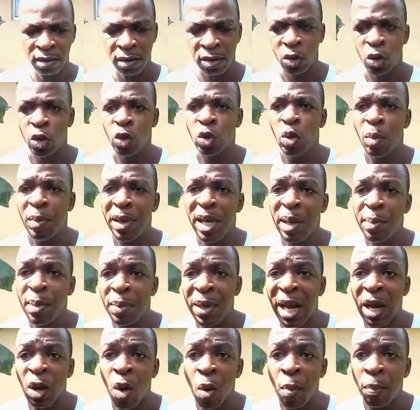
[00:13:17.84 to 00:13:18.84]
So many
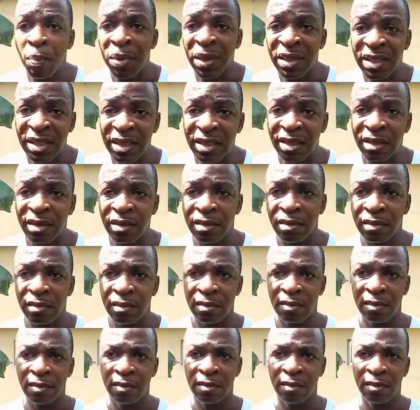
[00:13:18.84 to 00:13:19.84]
people are complicit.
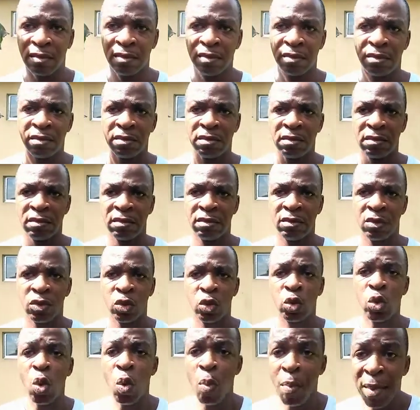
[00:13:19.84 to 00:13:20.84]

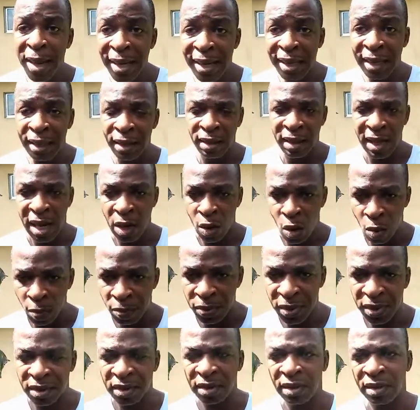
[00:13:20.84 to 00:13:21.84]
So many are
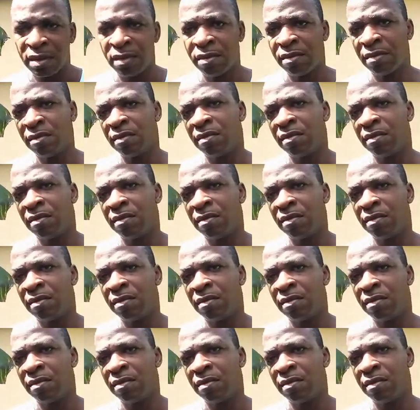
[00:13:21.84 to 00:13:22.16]
complicit.